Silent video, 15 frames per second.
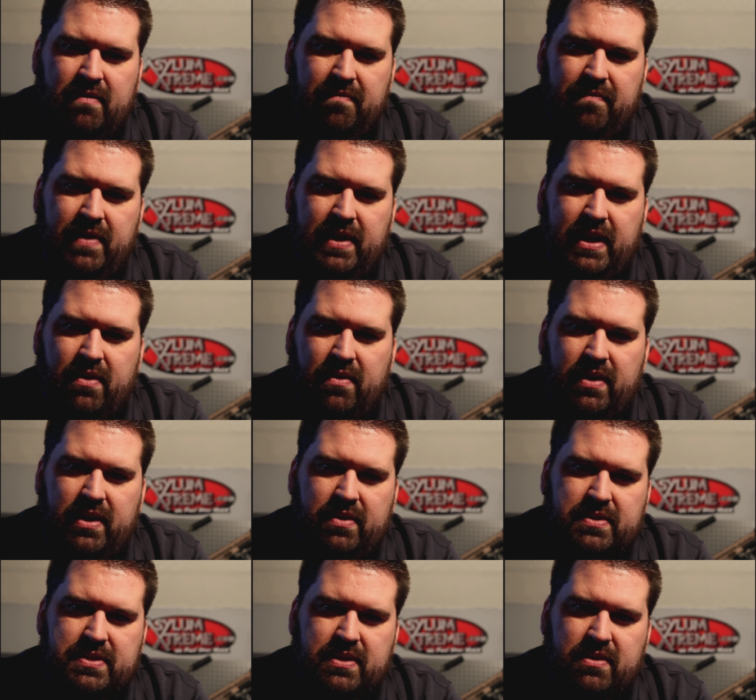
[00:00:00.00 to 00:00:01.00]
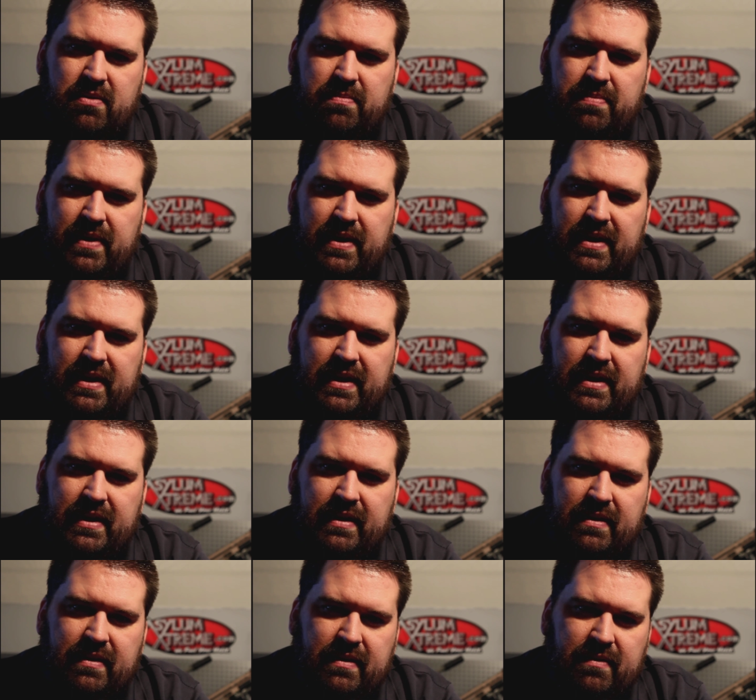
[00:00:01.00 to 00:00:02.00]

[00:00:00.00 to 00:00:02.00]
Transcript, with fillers: video on YouTube, but uh,